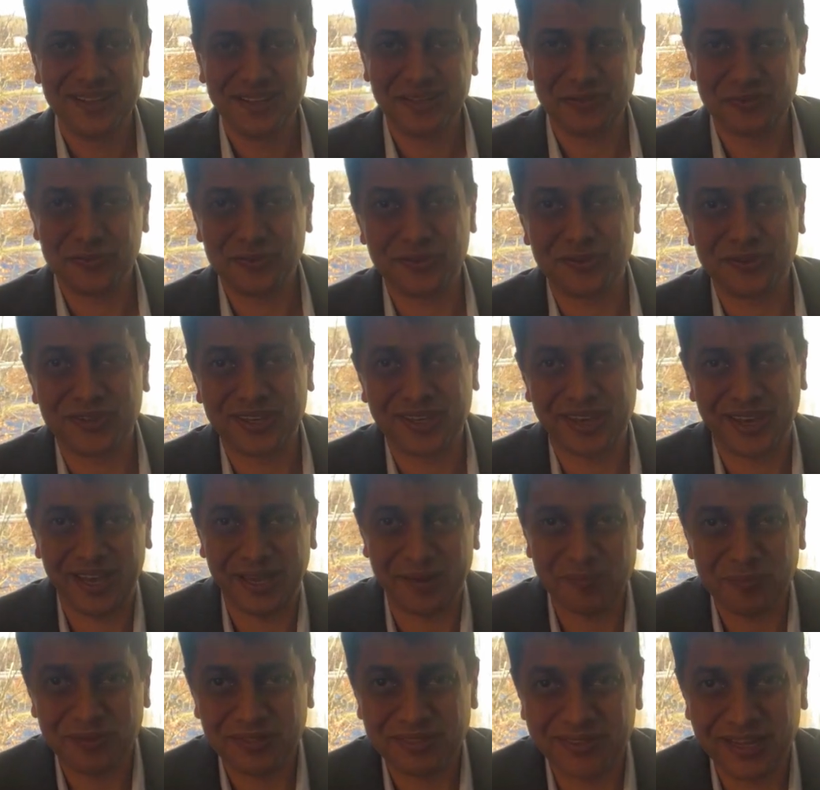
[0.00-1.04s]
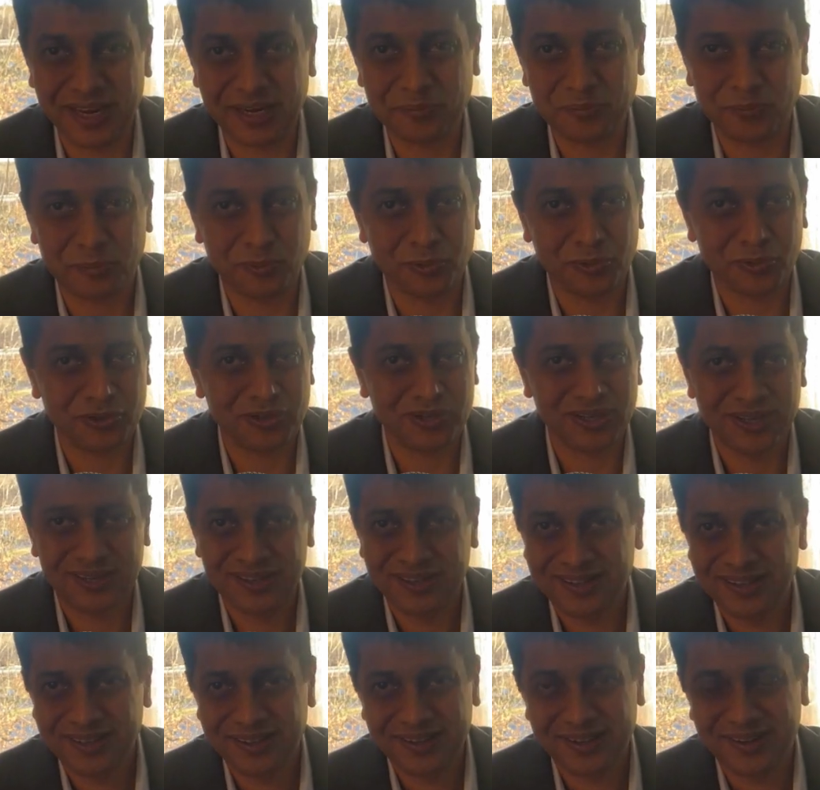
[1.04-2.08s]
If you can be in that mode,
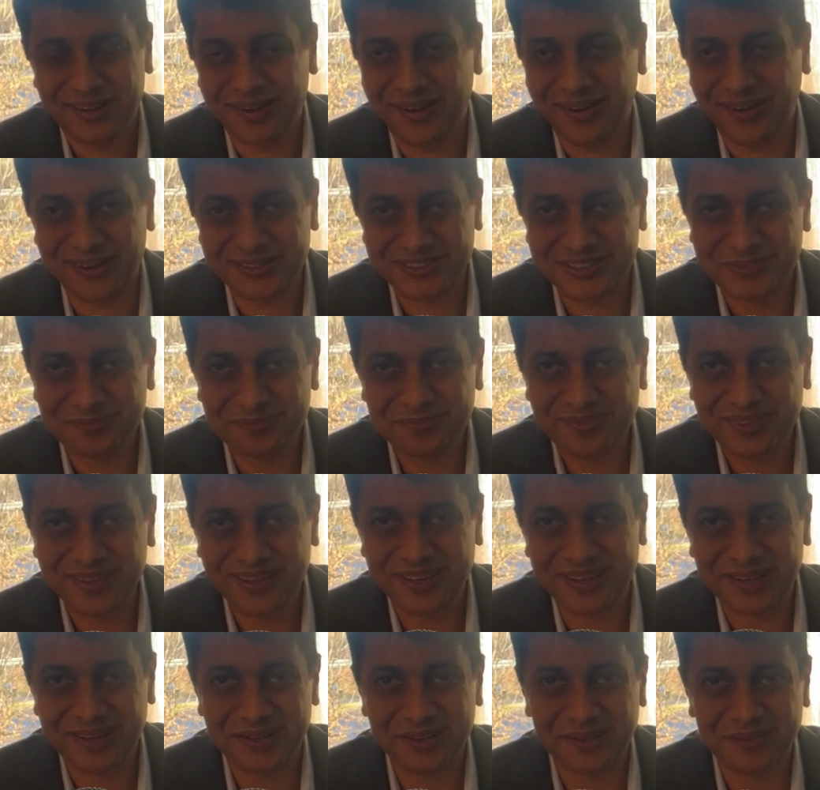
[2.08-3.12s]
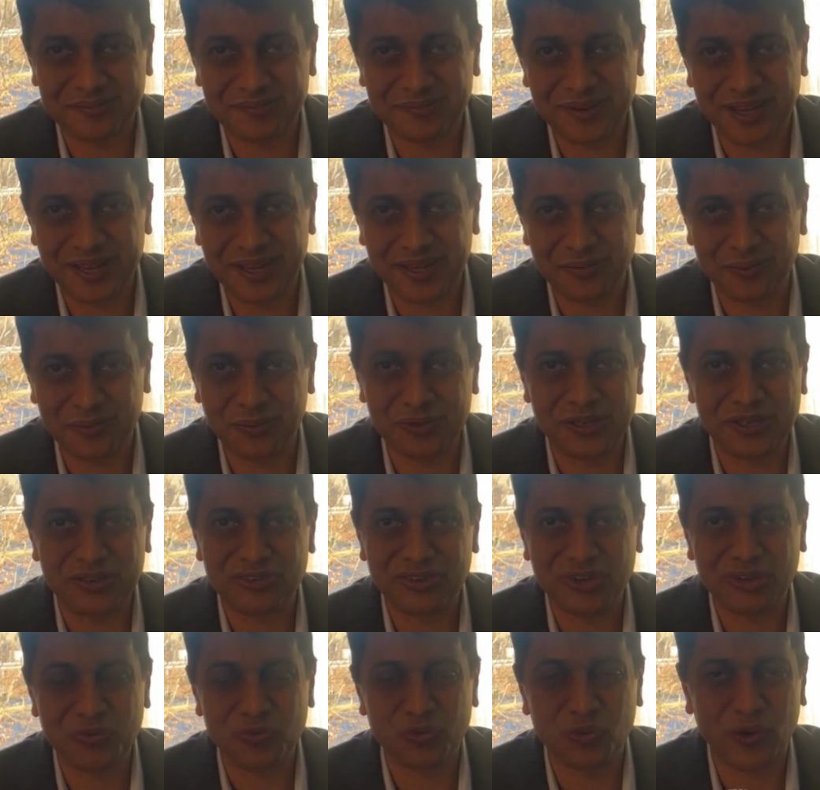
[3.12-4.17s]
awesome. I only
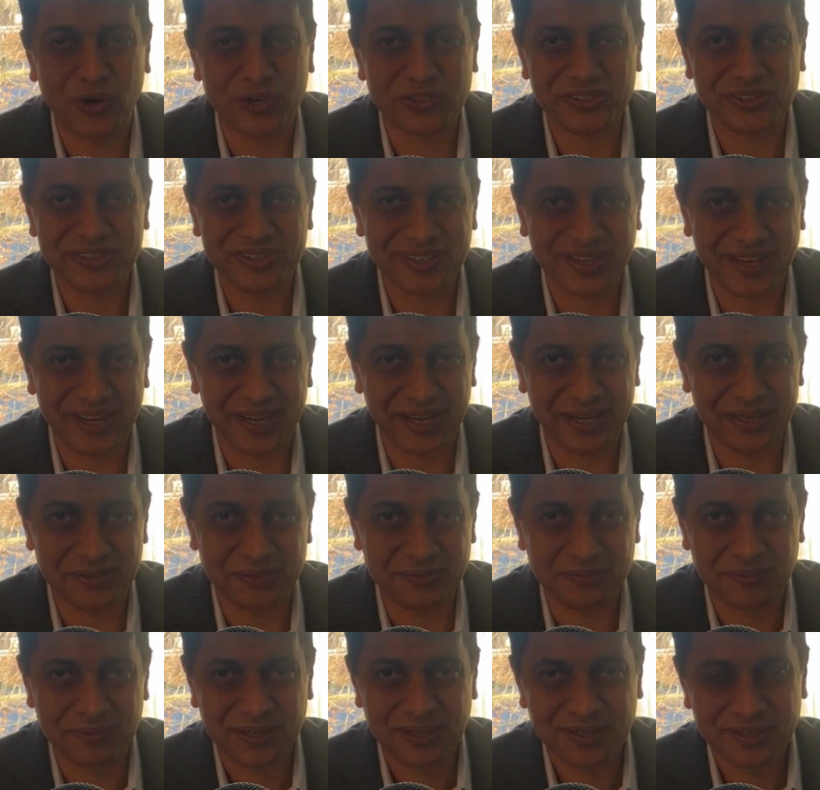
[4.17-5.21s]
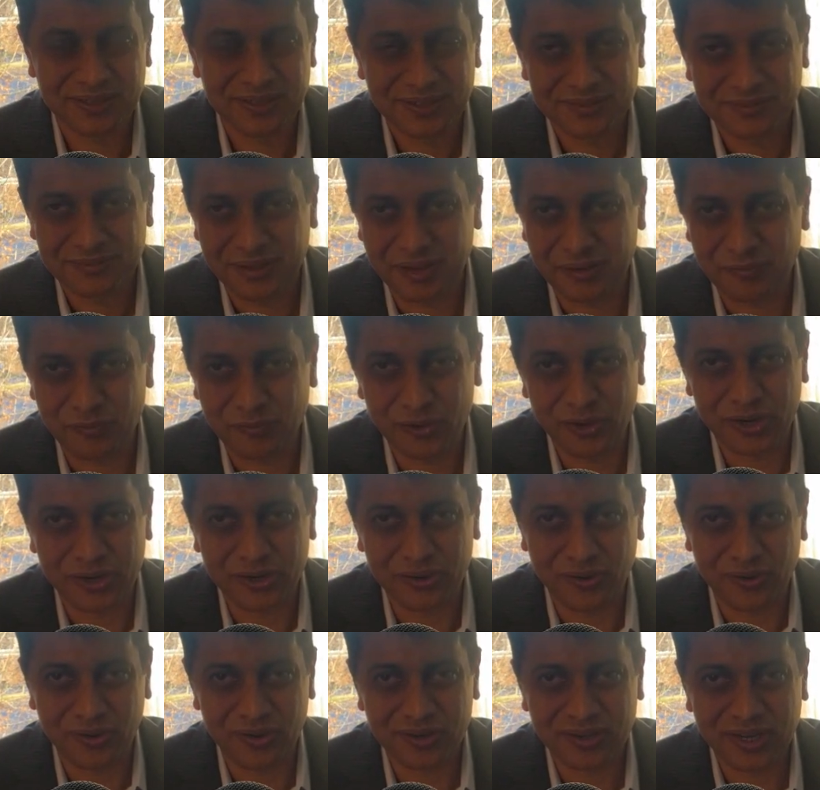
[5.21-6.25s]
drink water. I avoid
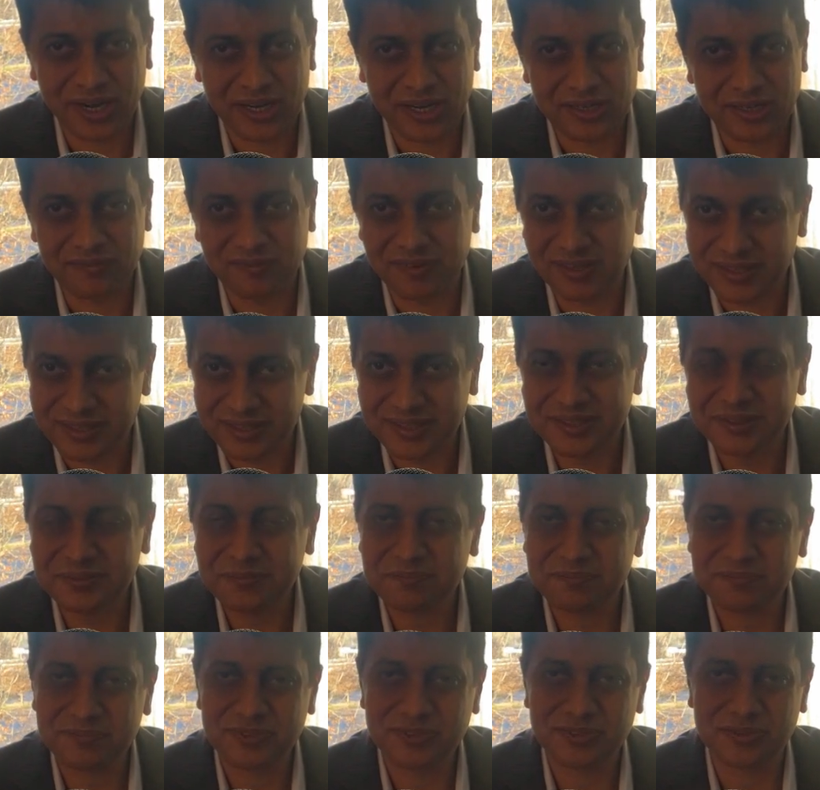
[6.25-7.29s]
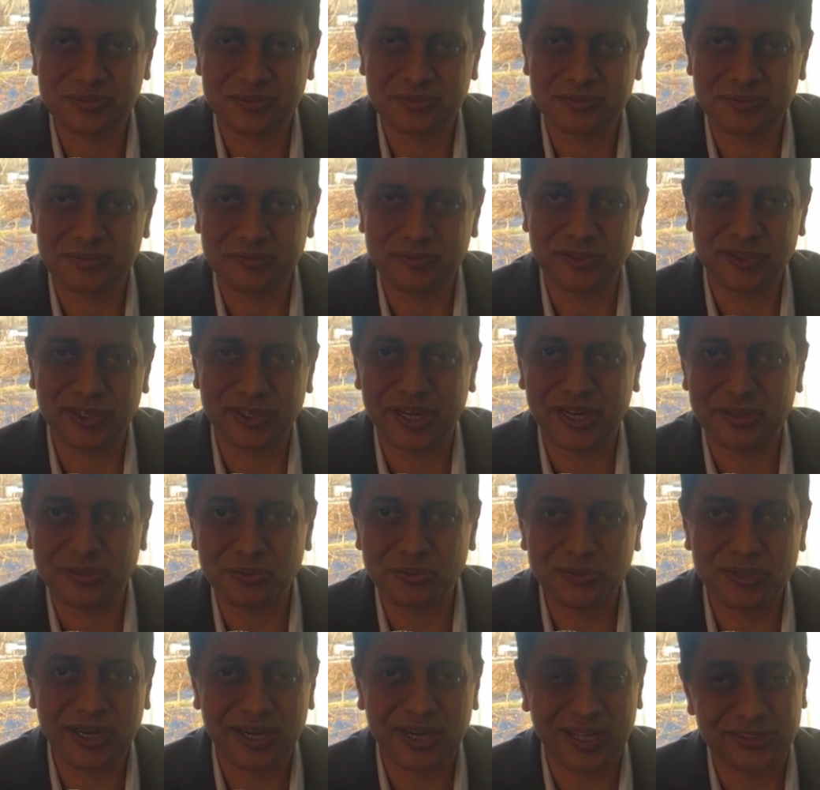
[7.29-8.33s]
all kind of liquor. So if you can
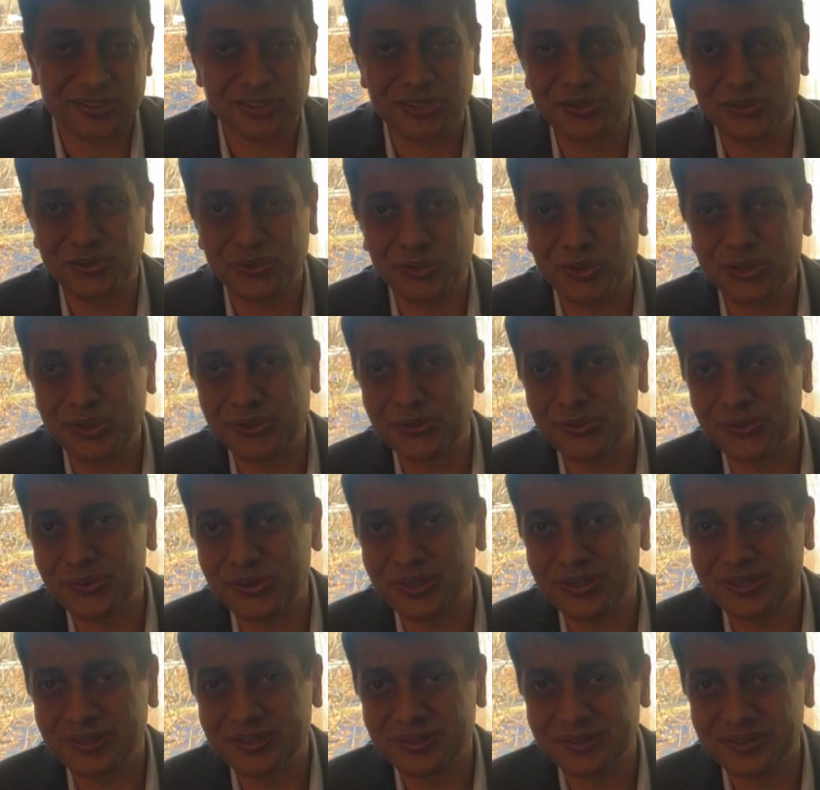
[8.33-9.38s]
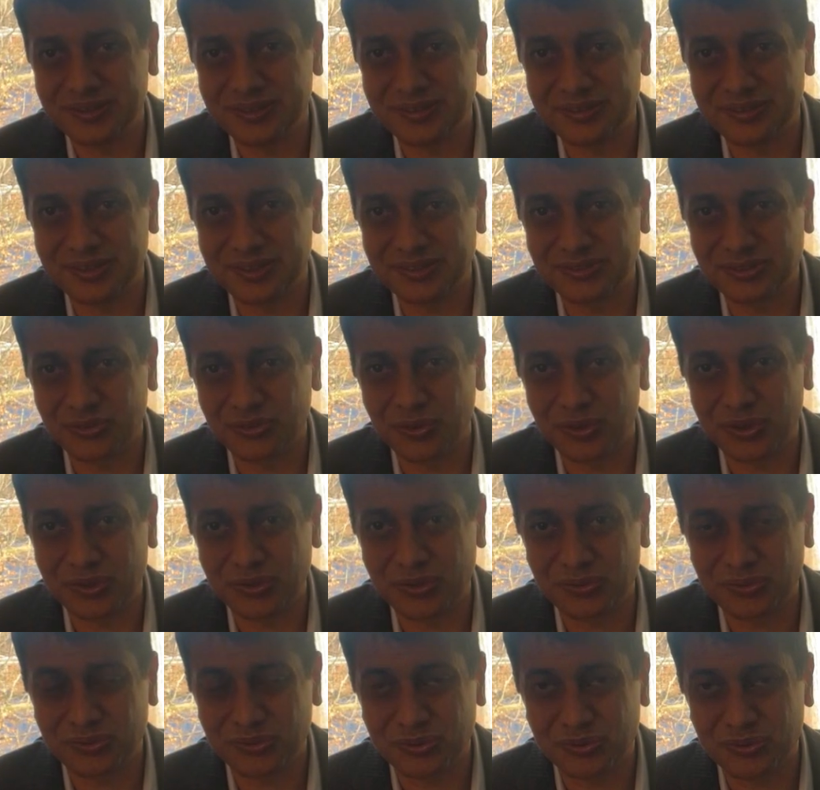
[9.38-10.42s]
do that as you're growing old, it's going
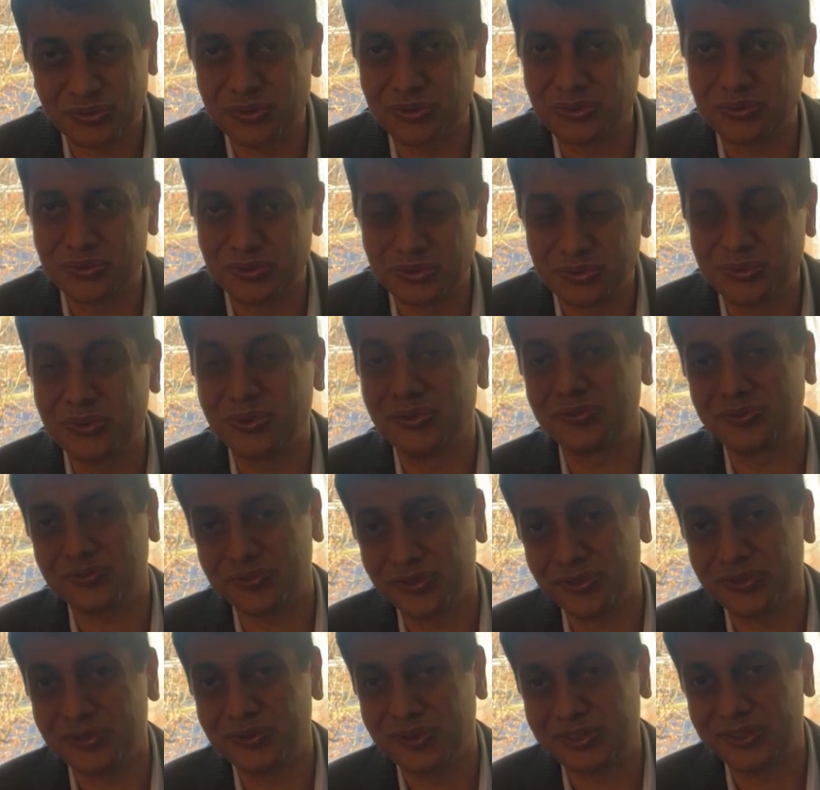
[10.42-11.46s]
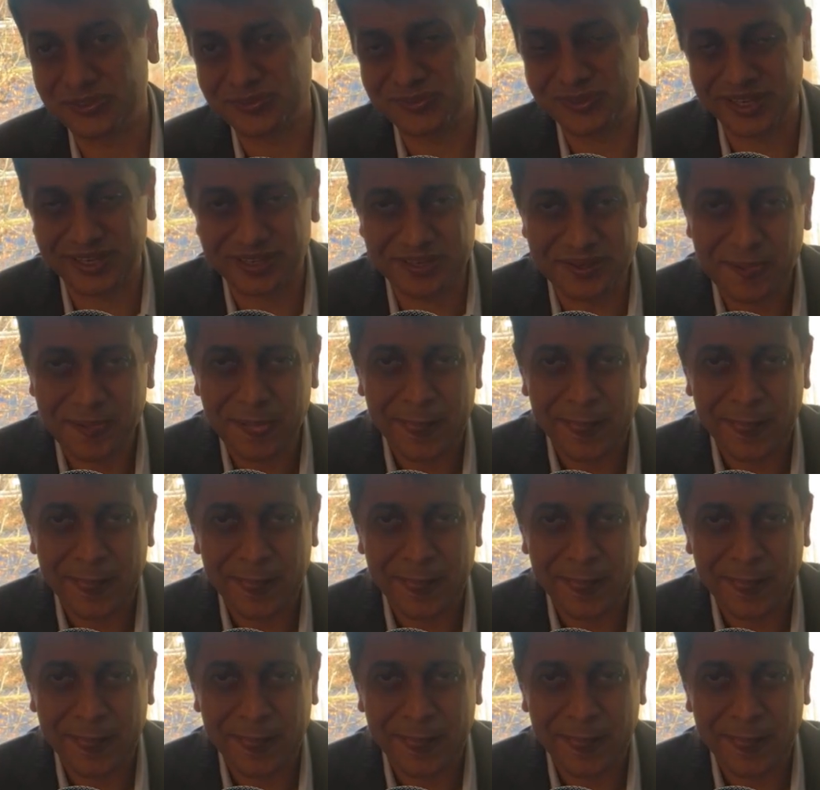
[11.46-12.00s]
to do good for you as well.